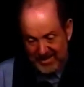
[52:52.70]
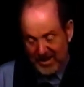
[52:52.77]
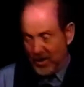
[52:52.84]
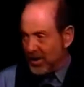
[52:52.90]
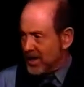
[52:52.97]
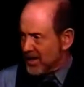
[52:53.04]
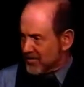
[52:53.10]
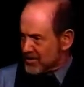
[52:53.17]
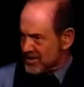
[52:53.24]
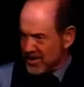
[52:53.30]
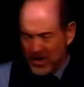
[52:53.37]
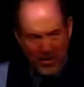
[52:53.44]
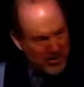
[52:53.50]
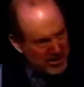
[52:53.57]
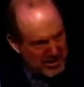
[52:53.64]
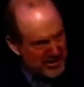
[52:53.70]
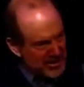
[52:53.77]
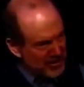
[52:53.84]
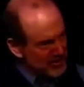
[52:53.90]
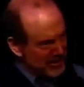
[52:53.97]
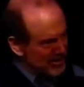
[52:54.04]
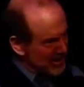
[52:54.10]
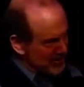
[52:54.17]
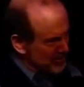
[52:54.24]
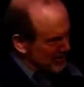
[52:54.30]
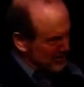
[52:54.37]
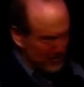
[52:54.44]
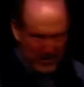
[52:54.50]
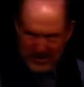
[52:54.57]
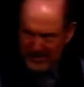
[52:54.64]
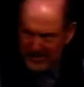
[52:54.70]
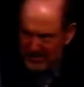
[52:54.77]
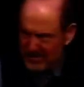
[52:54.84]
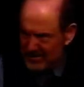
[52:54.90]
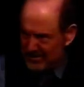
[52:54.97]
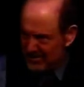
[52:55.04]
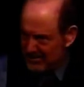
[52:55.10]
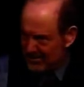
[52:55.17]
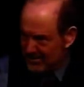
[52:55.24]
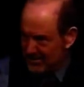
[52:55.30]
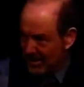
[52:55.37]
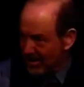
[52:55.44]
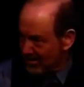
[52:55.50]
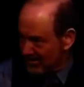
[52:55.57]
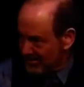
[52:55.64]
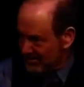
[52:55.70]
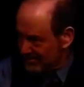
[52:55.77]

Are any of the Zagoni's here tonight, by the way? No?